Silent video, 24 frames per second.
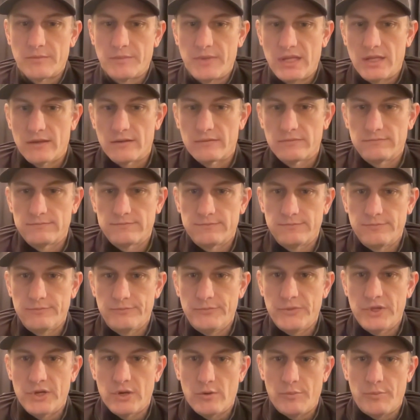be a
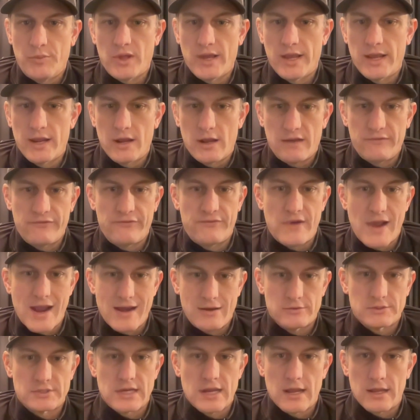playoff
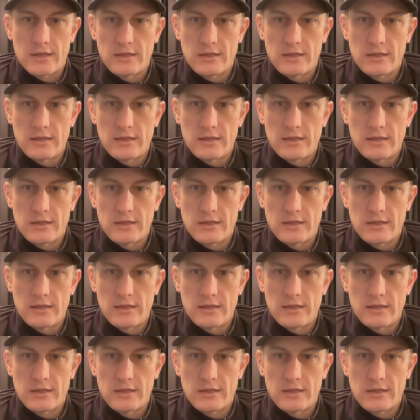finals guy,